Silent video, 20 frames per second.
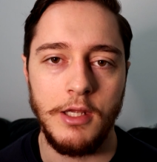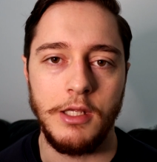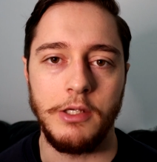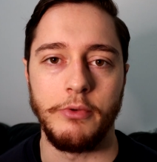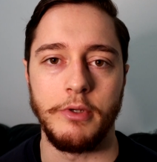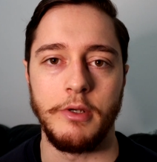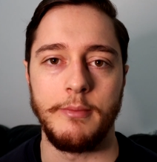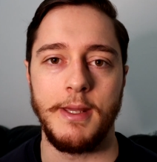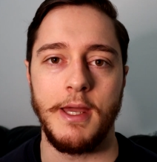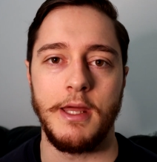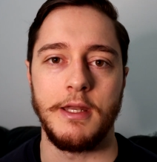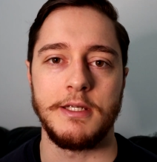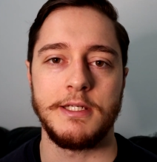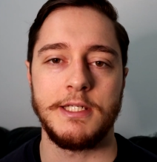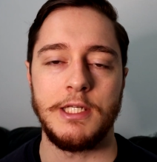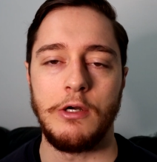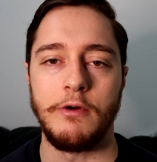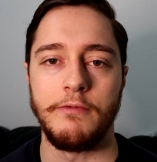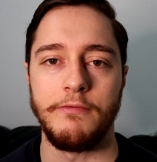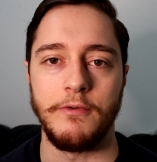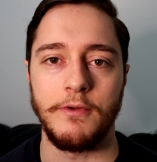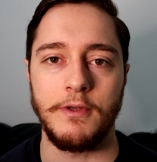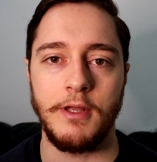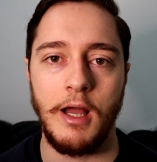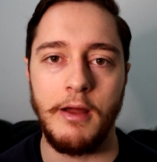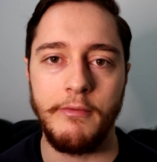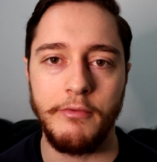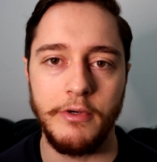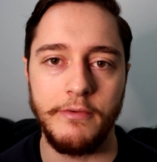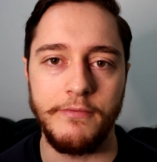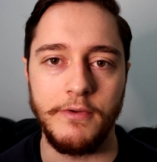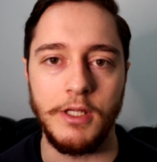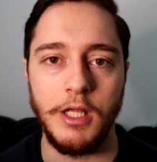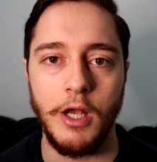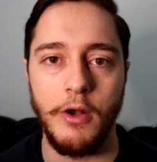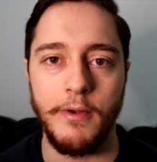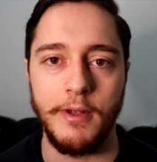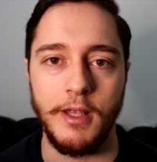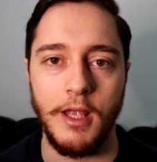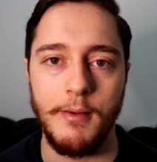You want to be able to self-recover if you're
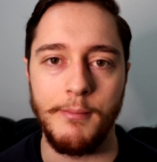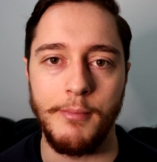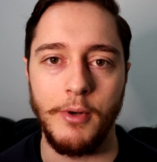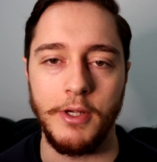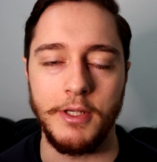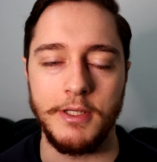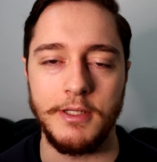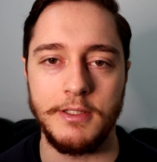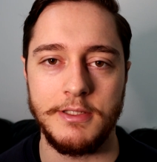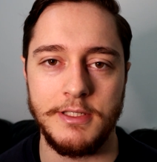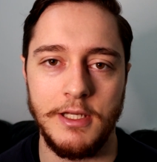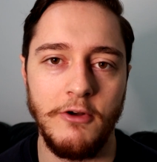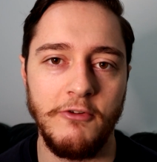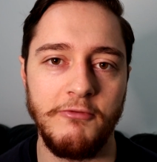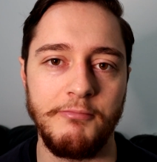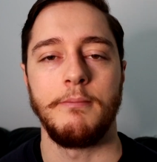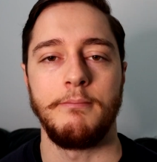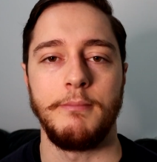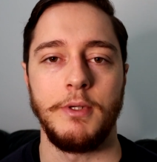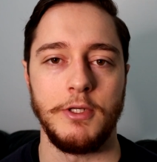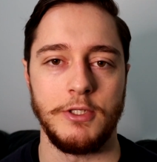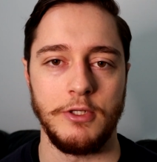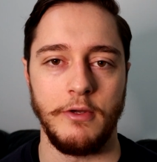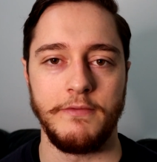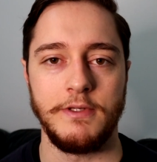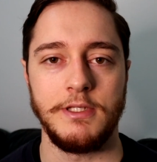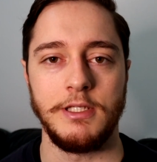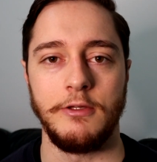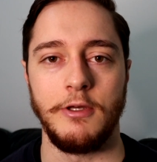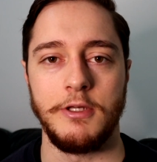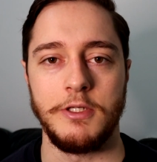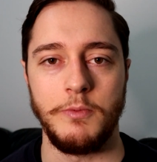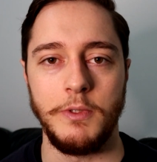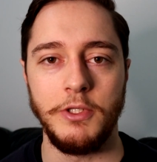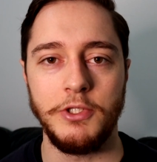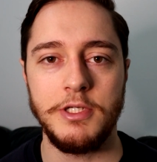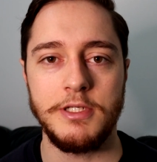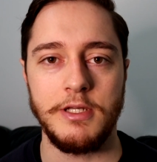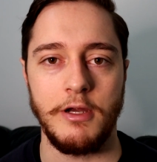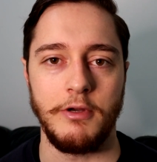going out by yourself, because obviously those
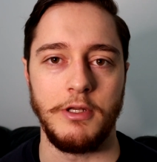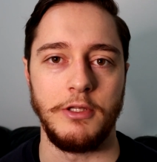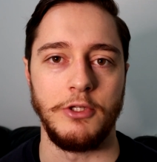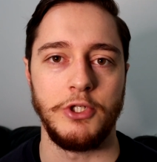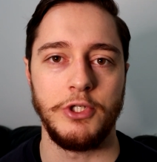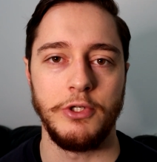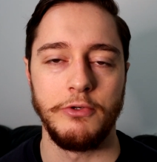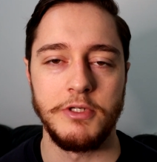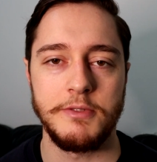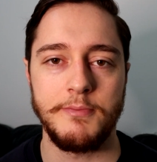winches are an insurance